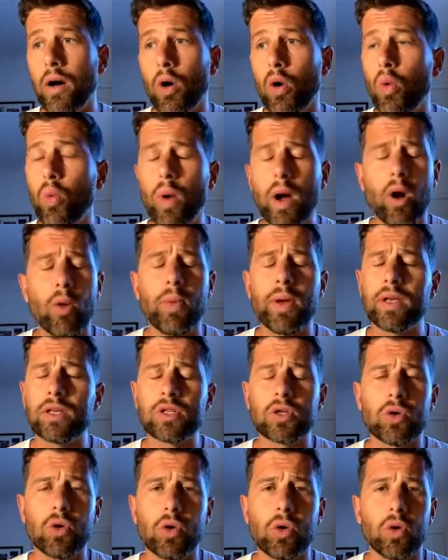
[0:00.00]
wellbeing
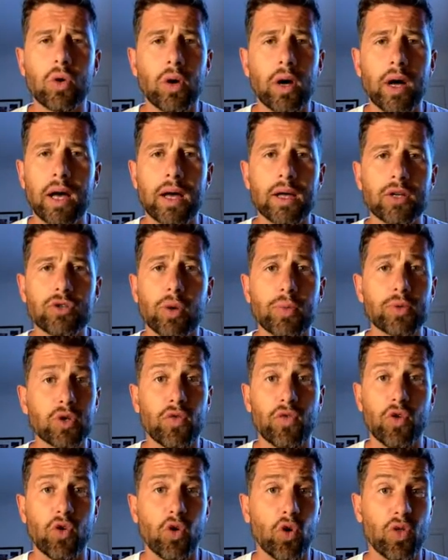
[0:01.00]
score drops
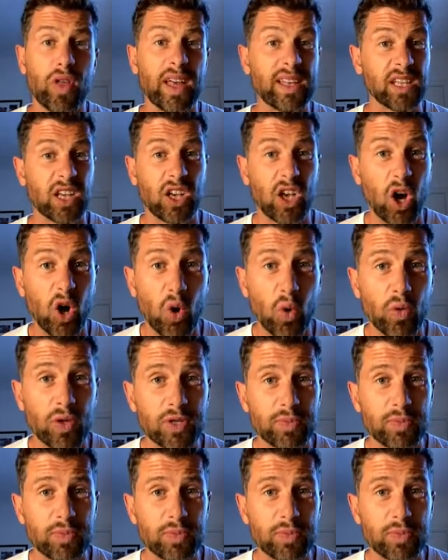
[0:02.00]
off, or there's a goal